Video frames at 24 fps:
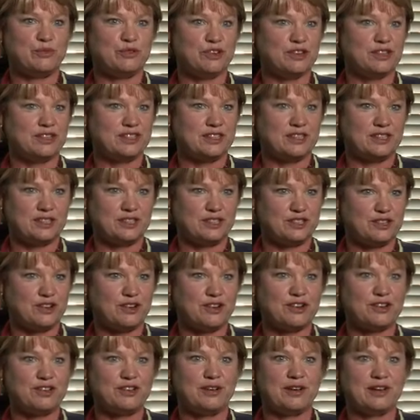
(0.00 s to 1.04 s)
worked in a
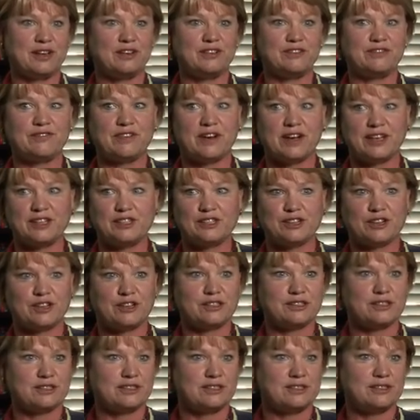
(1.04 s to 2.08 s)
chart and you had to find
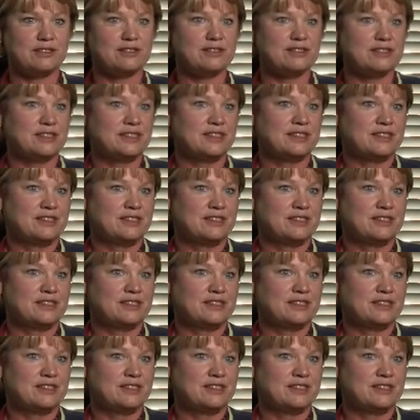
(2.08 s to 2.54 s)
charts, and